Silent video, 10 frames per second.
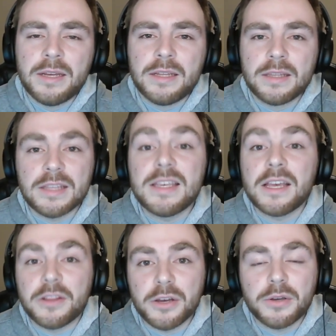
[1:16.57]
let's take
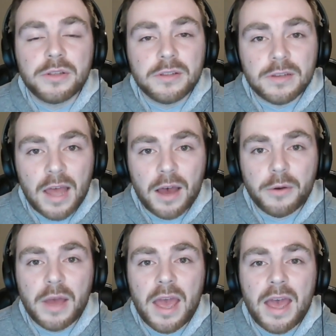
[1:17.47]
a look
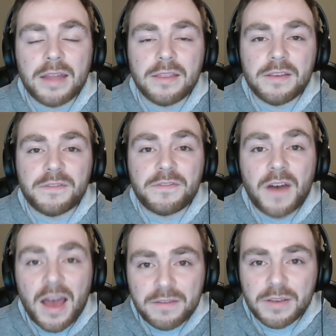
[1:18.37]
now at the
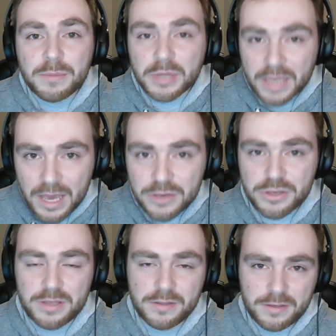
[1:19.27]
five
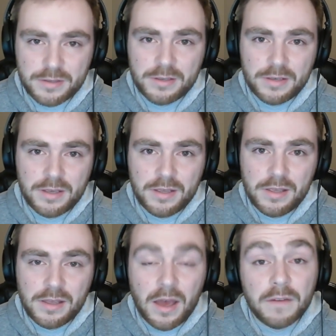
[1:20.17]
implications
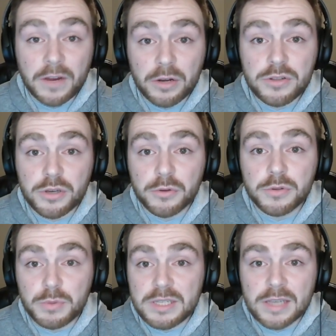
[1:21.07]
of Aaron
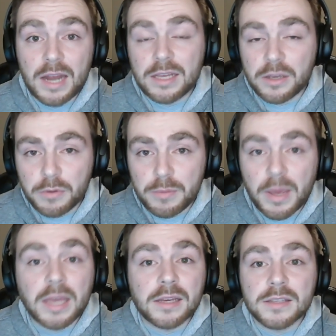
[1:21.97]
Jones re-signing in Green
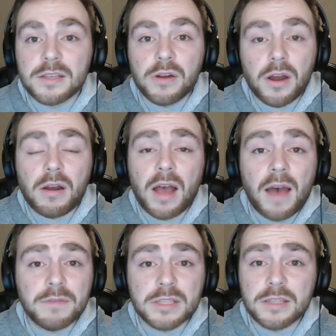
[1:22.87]
Bay, because there
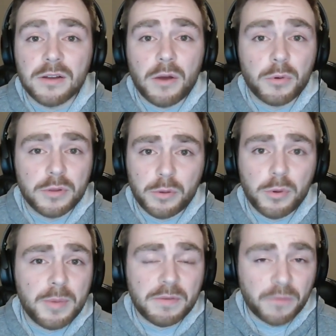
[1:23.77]

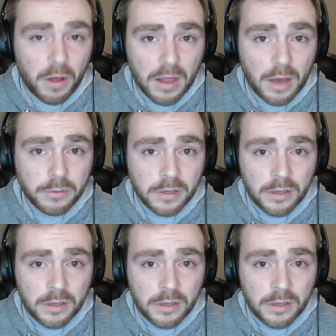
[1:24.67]
will be fallout.